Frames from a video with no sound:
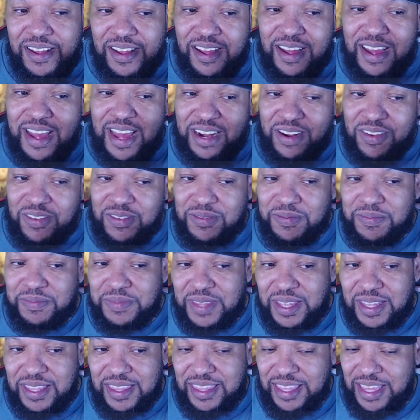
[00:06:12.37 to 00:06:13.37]
I don't
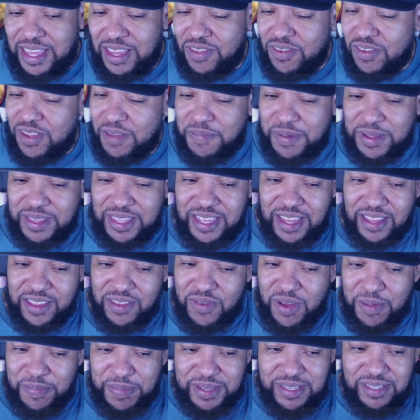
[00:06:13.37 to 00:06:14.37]
think you can put the other
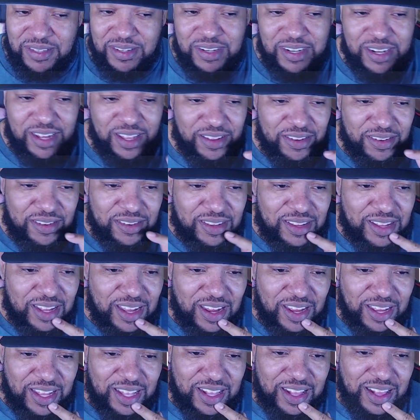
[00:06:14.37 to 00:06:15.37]
weapons on the other
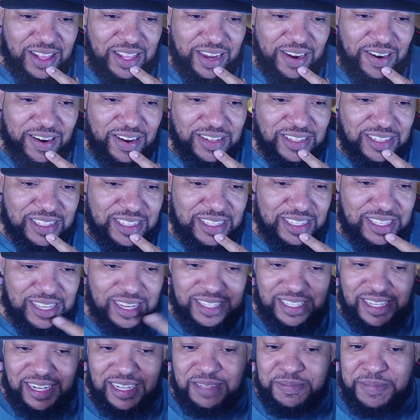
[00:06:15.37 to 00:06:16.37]
Claris. This, like I
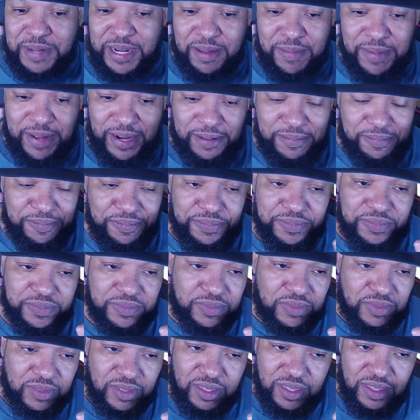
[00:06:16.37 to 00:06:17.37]
said, it's been a minute,
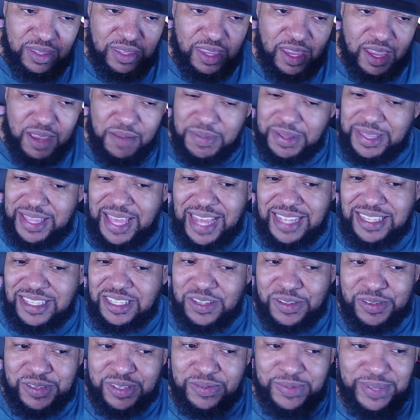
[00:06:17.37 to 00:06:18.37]
but that's
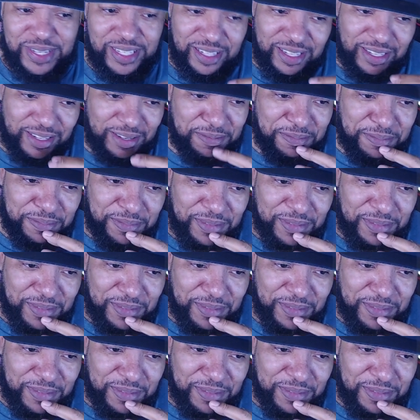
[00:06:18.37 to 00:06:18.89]
so sweet looking.